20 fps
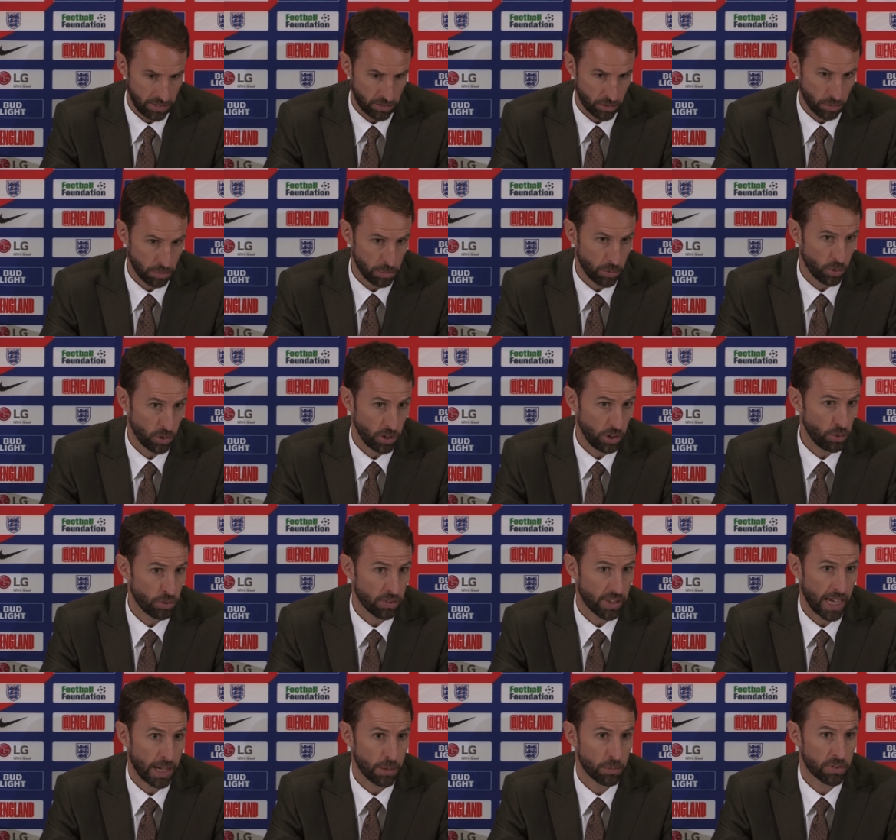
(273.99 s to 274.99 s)
He's got more
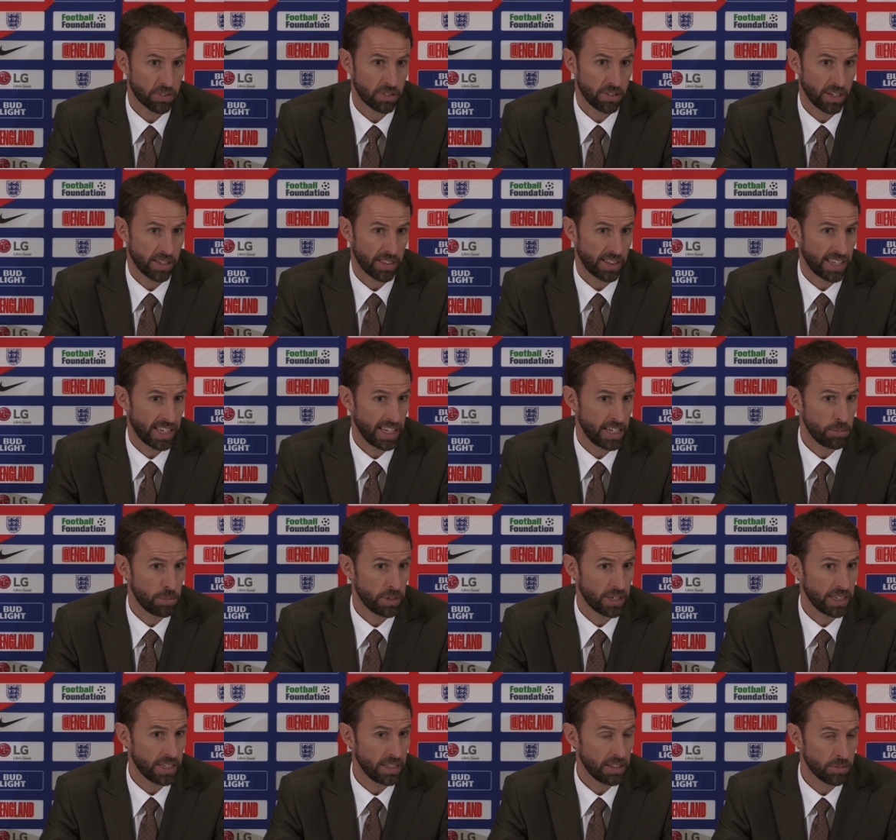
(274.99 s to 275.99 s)
youth caps than I think
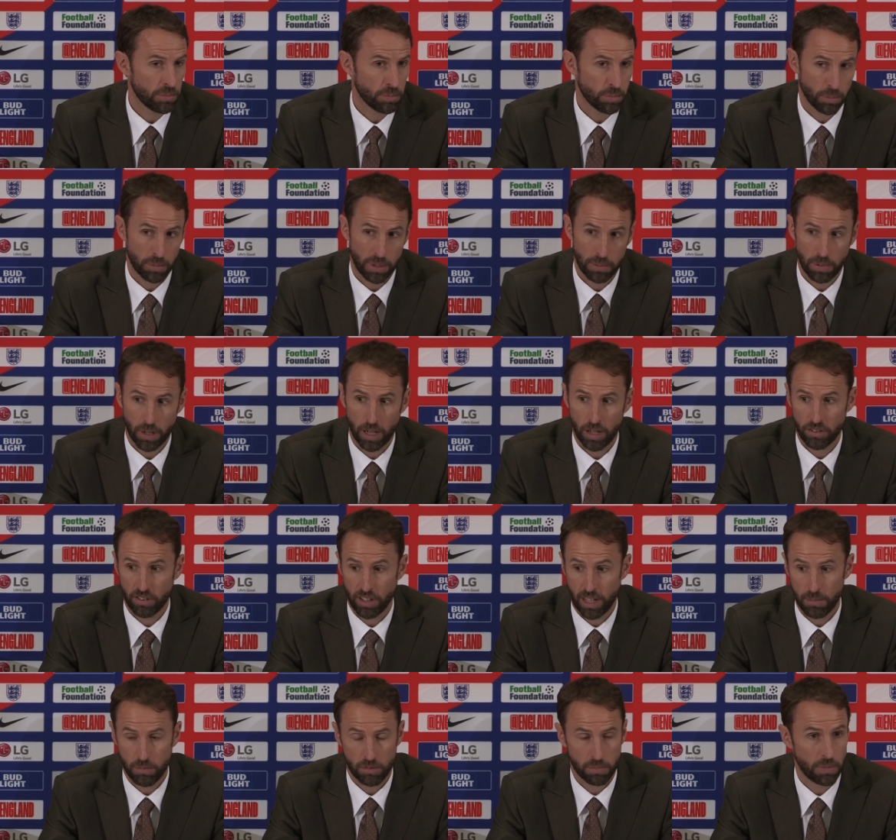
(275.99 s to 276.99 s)
anybody, probably bar
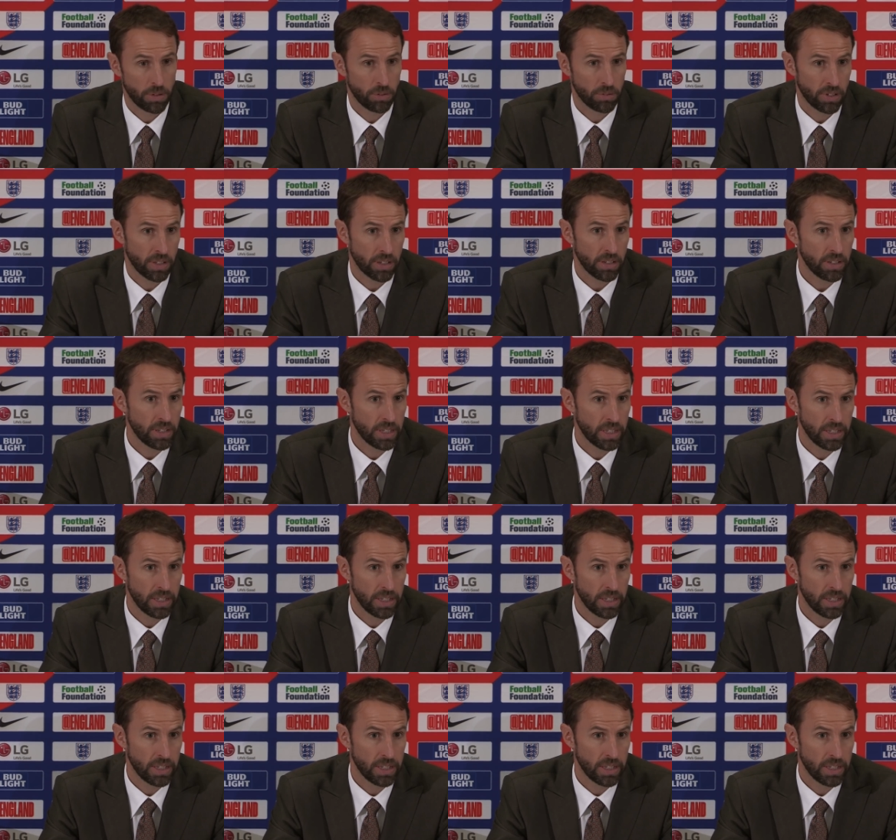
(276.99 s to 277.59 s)
James Milner.